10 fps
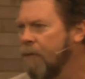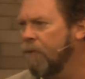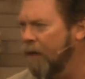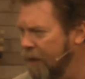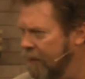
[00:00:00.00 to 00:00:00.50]

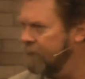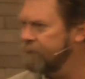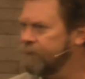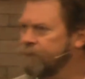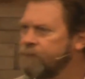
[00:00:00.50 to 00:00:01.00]
But
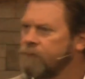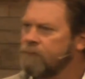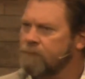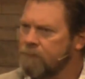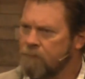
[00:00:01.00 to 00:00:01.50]

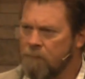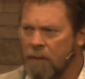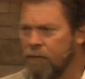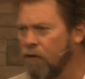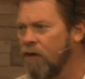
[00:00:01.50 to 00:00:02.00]

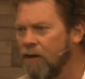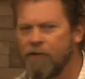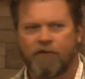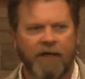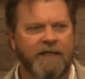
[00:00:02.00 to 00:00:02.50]
there are
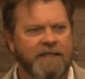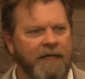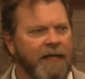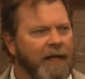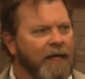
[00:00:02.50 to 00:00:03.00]
other things
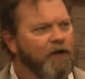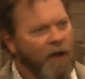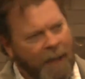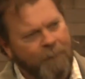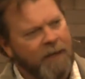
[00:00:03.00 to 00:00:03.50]
that, you know,
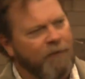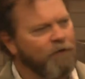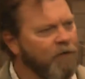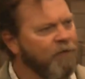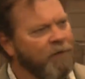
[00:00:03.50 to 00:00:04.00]
how many of
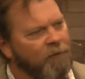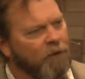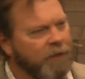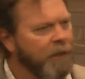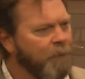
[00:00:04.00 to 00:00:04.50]
you have ever
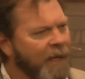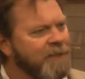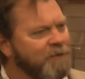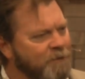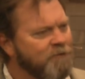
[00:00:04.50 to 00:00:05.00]
looked at a
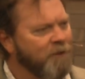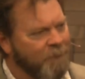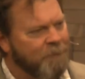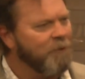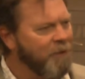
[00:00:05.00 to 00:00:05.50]
passage of
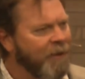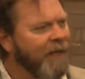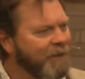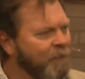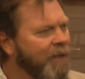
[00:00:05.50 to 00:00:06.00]
Scripture and you
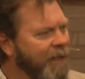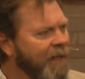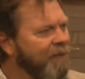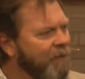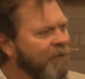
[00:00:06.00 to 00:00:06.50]
got the
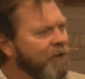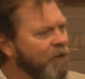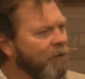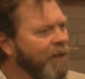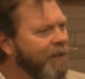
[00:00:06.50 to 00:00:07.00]
meaning of it, and then
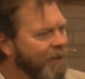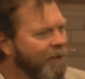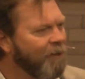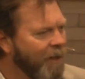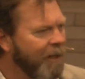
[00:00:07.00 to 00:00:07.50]
you read it a
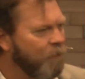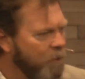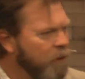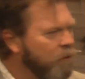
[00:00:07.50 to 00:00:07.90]
year later when